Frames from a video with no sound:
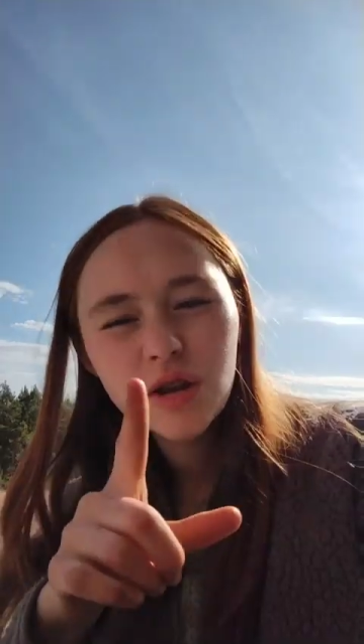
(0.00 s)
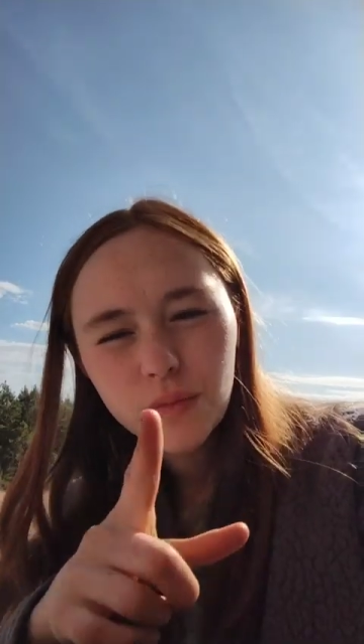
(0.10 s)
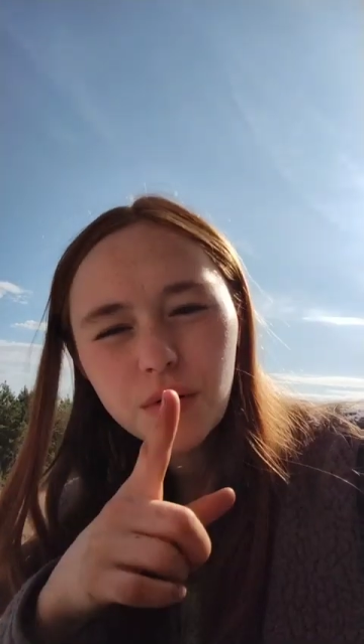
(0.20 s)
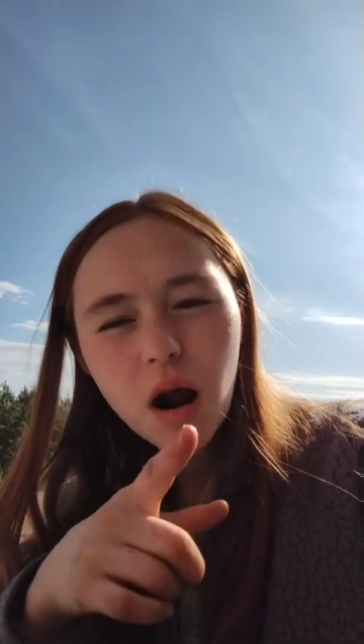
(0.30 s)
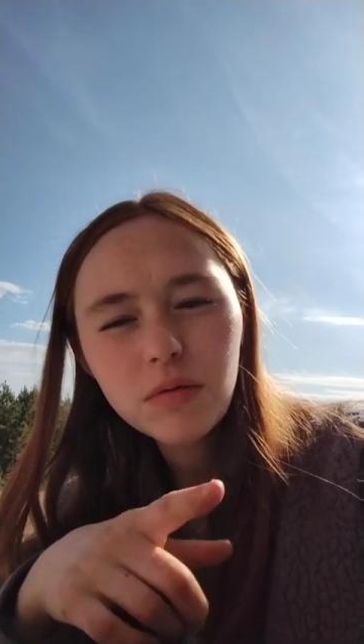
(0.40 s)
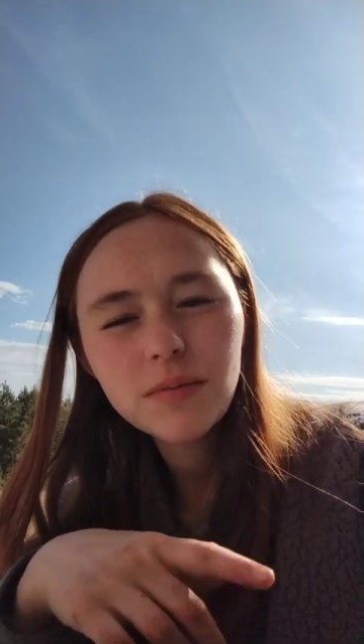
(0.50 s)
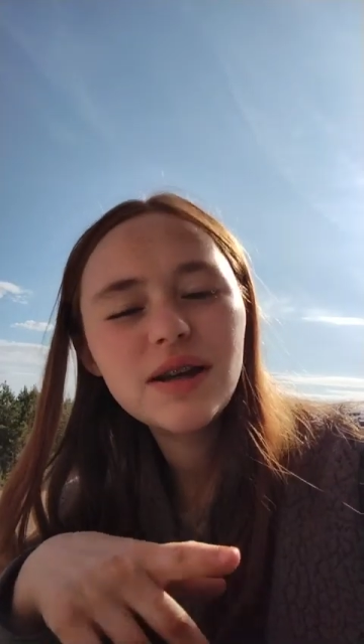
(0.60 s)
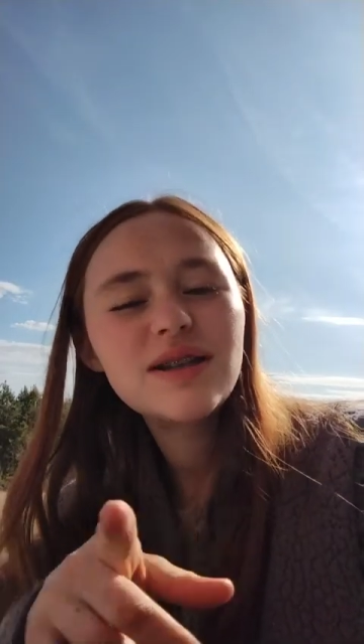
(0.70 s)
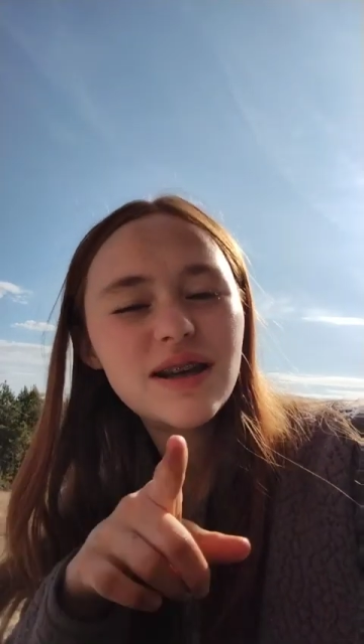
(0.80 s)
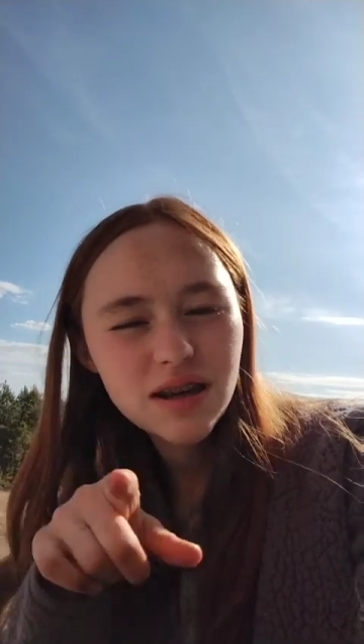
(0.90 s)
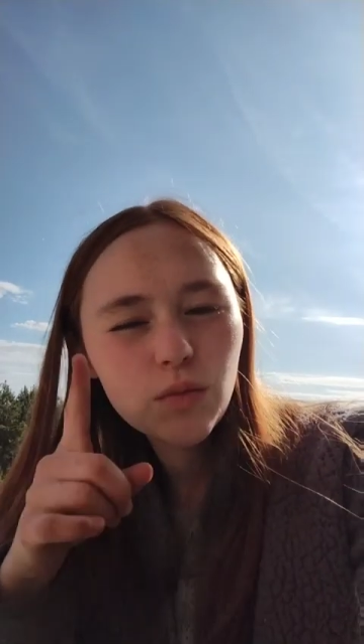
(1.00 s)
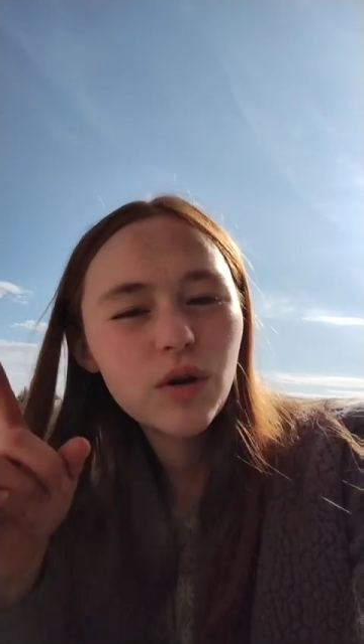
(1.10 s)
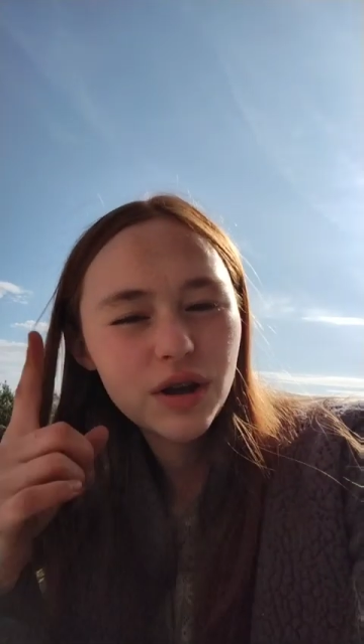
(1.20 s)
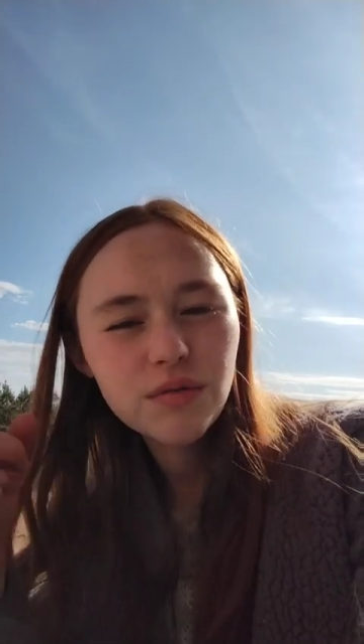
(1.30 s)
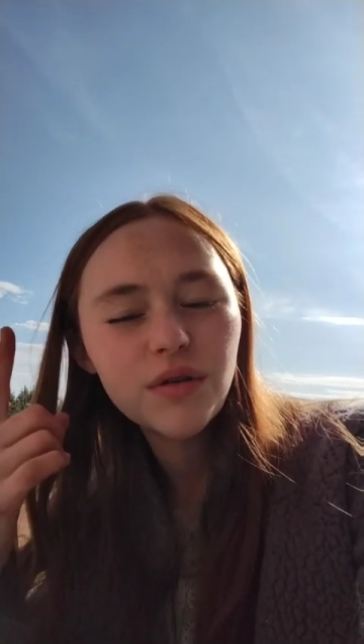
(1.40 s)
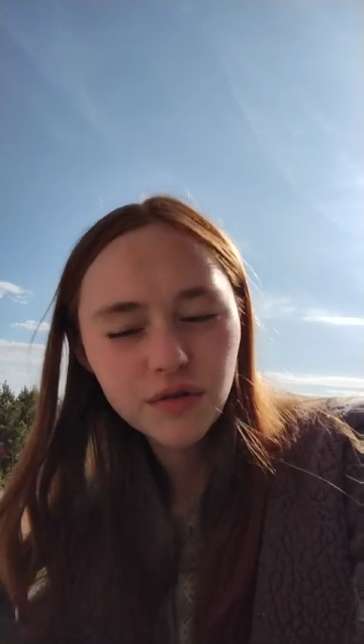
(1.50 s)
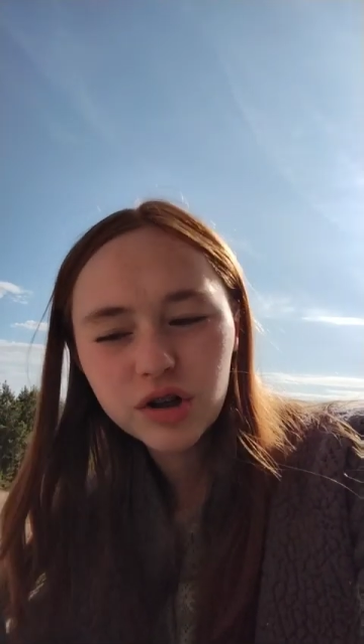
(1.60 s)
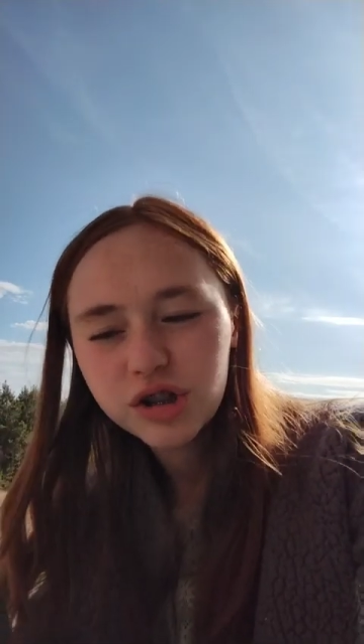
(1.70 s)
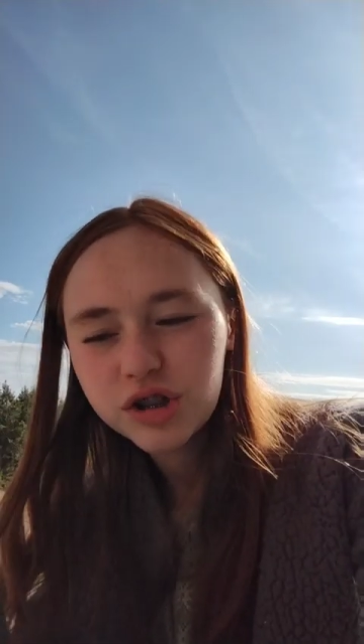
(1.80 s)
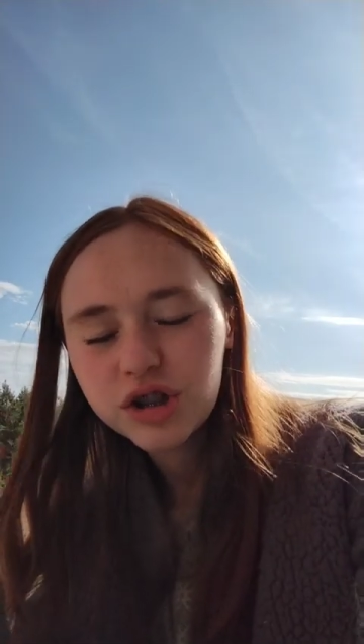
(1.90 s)
The problem is it can work in
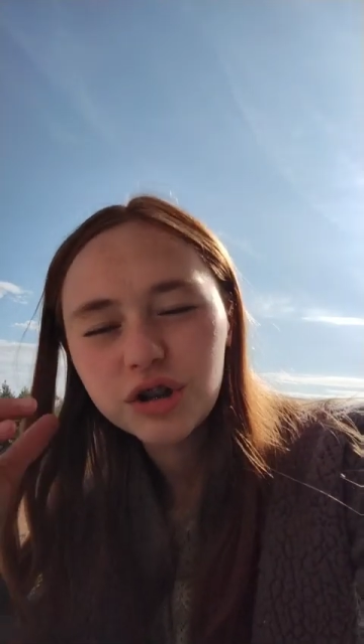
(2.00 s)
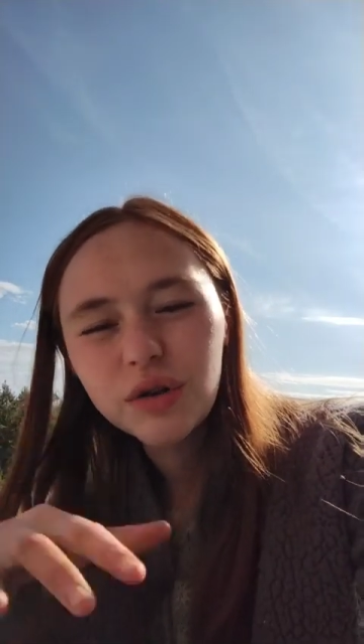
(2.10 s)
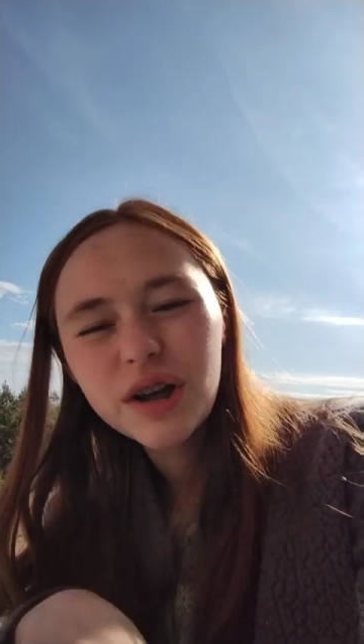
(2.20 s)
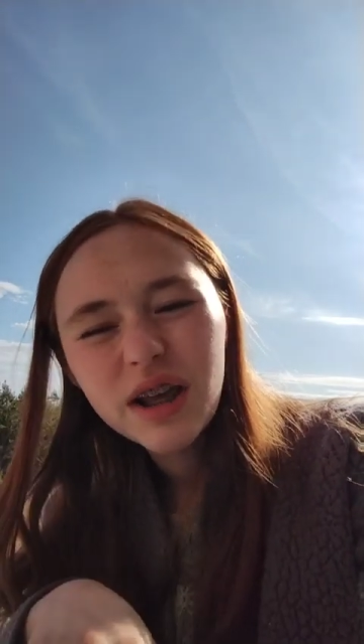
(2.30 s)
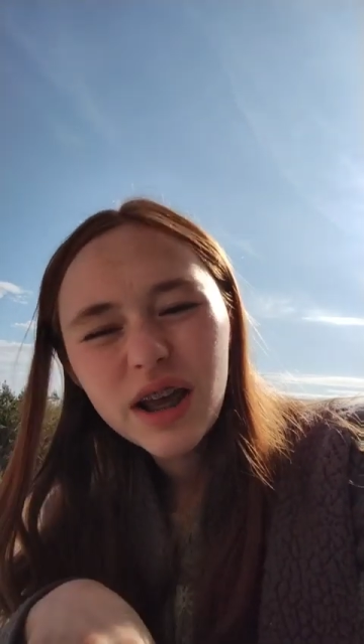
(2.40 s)
reverse too.